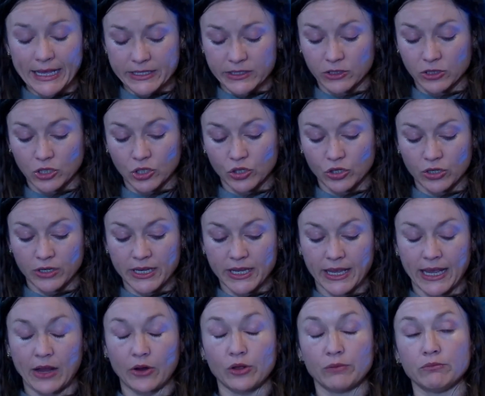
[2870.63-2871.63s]
It's learning
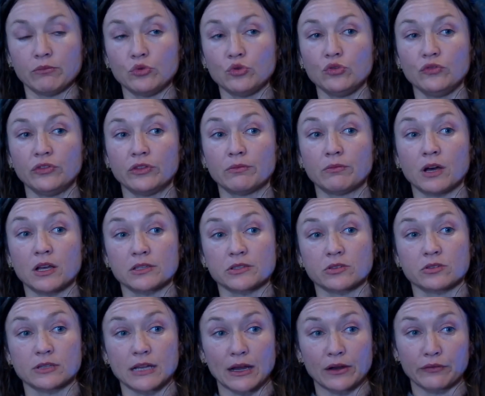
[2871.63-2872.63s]
how to move the
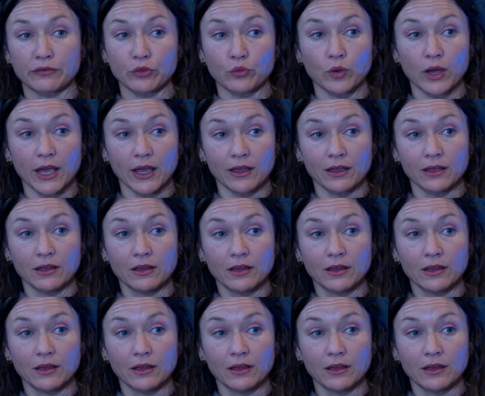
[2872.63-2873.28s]
muscles out of the way.